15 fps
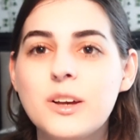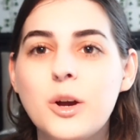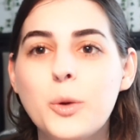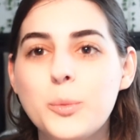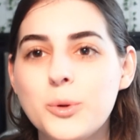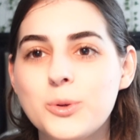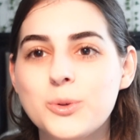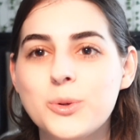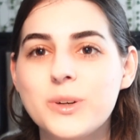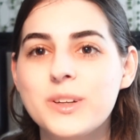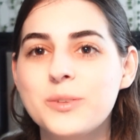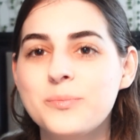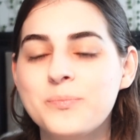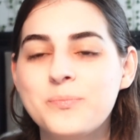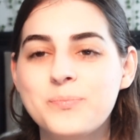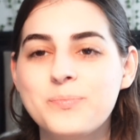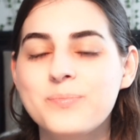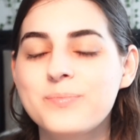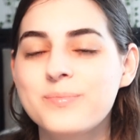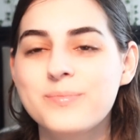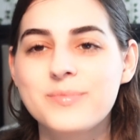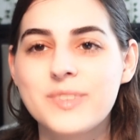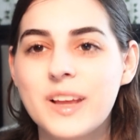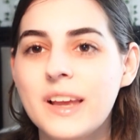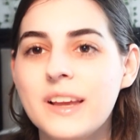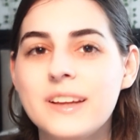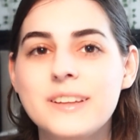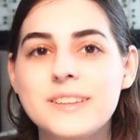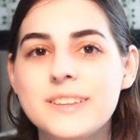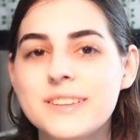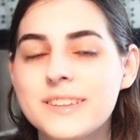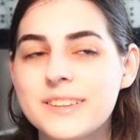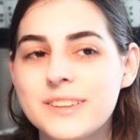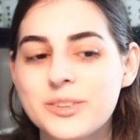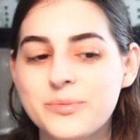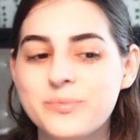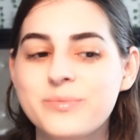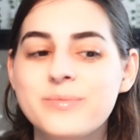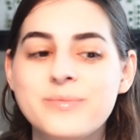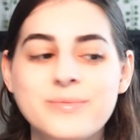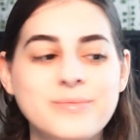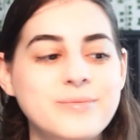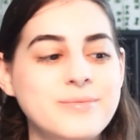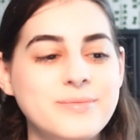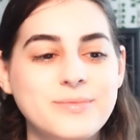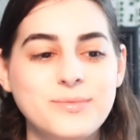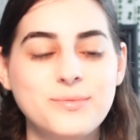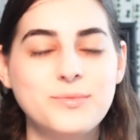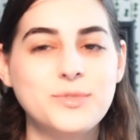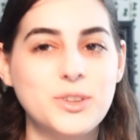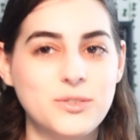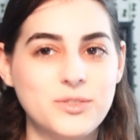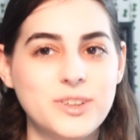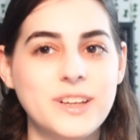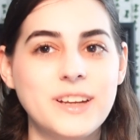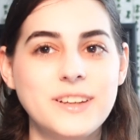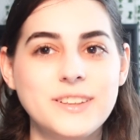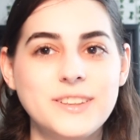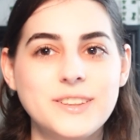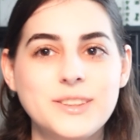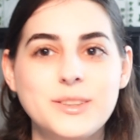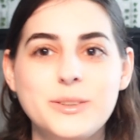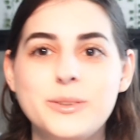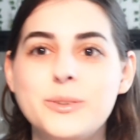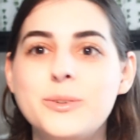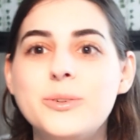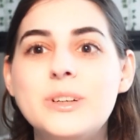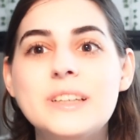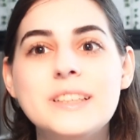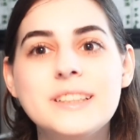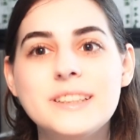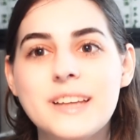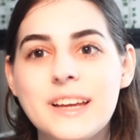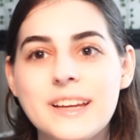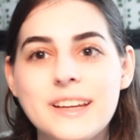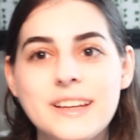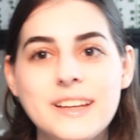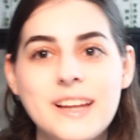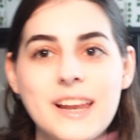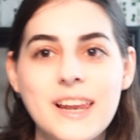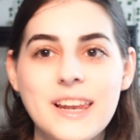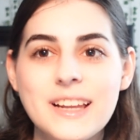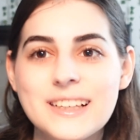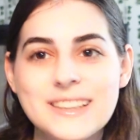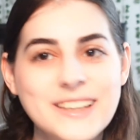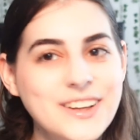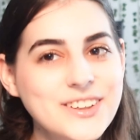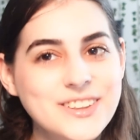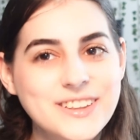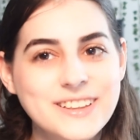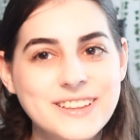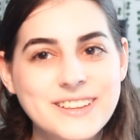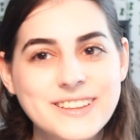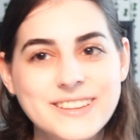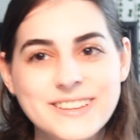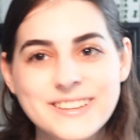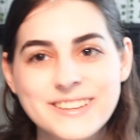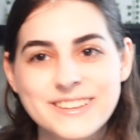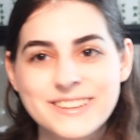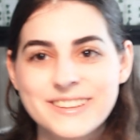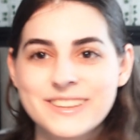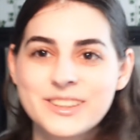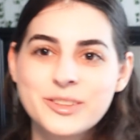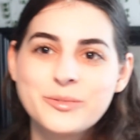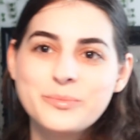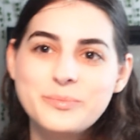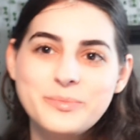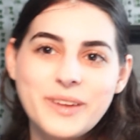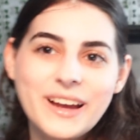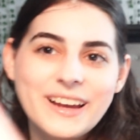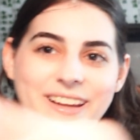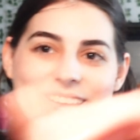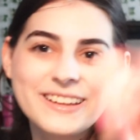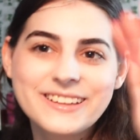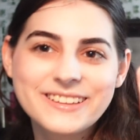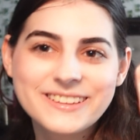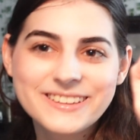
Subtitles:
hope you enjoyed, and don't forget to stay nostalgic. Bye.